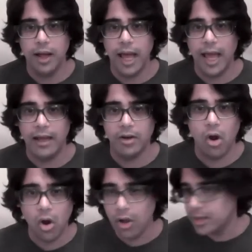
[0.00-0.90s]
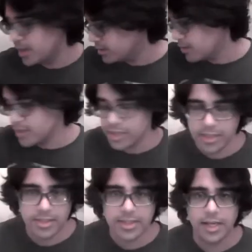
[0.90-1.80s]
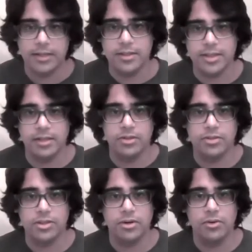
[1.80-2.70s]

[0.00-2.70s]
and all the other edges in sight are sent to zero.